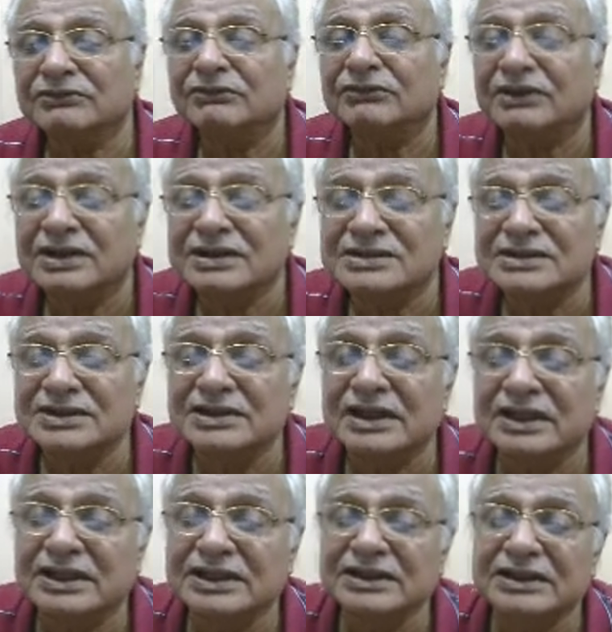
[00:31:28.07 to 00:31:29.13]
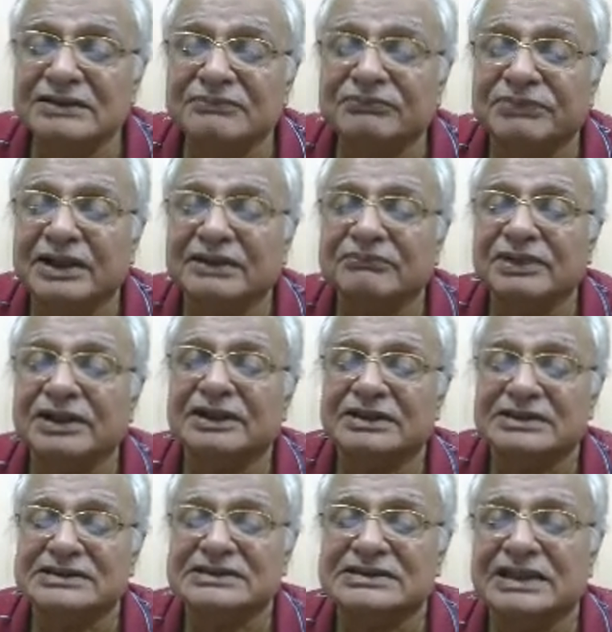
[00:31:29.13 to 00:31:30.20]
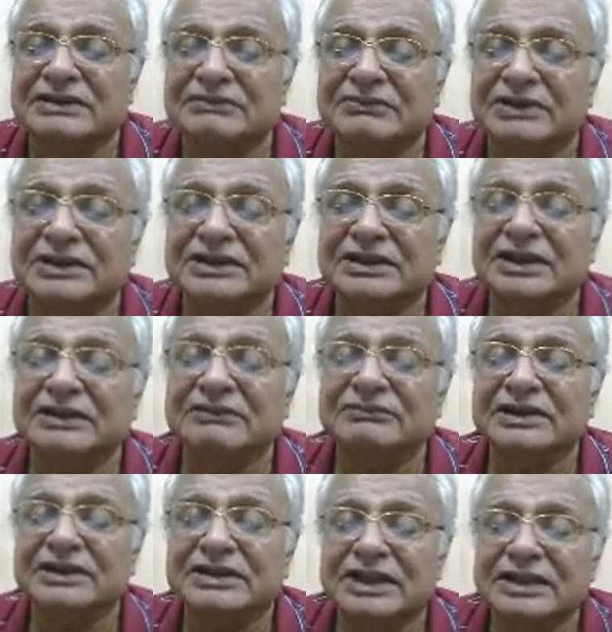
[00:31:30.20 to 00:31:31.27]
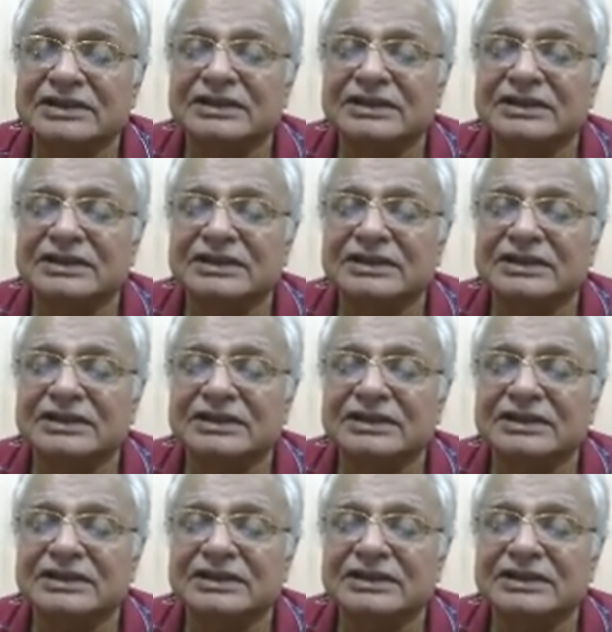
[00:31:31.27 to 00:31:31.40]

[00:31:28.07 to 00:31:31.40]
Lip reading: considering the break bulk consignment, and if they take the